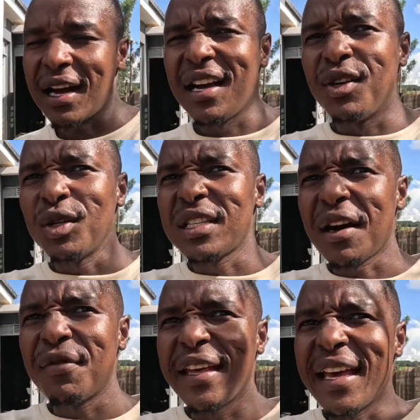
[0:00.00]
I don't
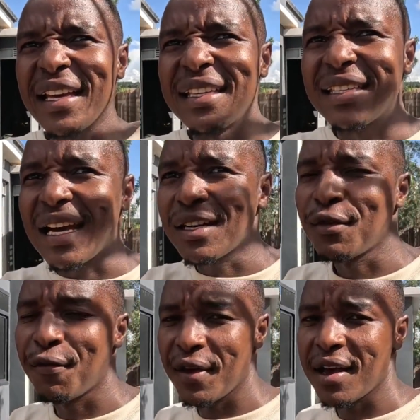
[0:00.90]
have the exact
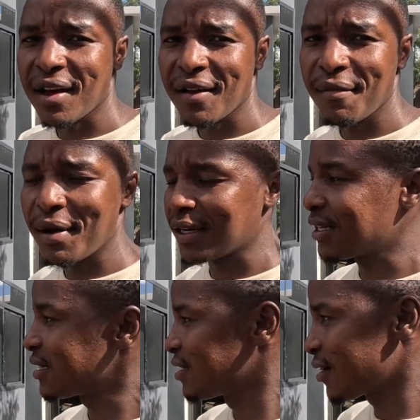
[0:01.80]
figure,
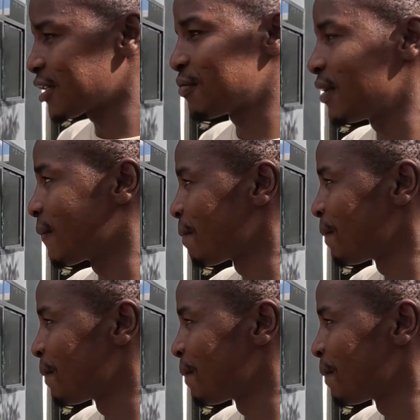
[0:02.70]
but trust me,